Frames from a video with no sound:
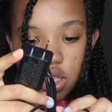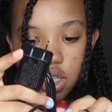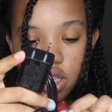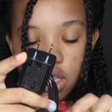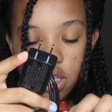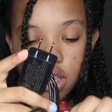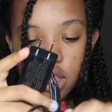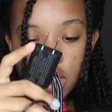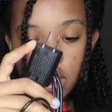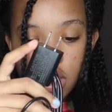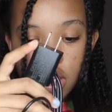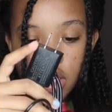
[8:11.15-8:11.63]

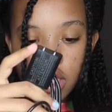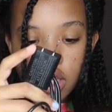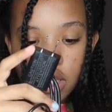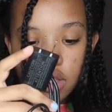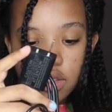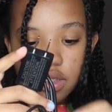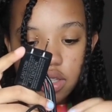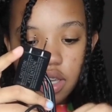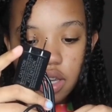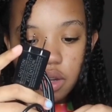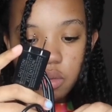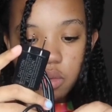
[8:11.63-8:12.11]
And then
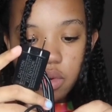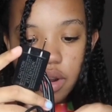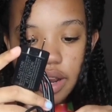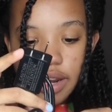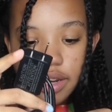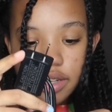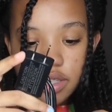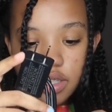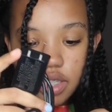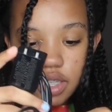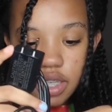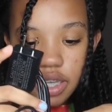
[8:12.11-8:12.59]
it's like
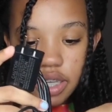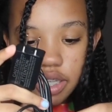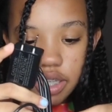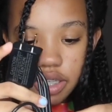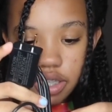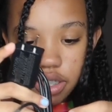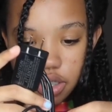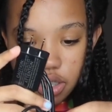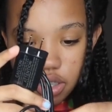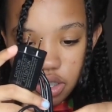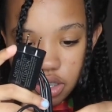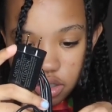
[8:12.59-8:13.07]
wired
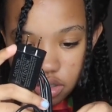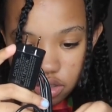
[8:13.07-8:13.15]
together.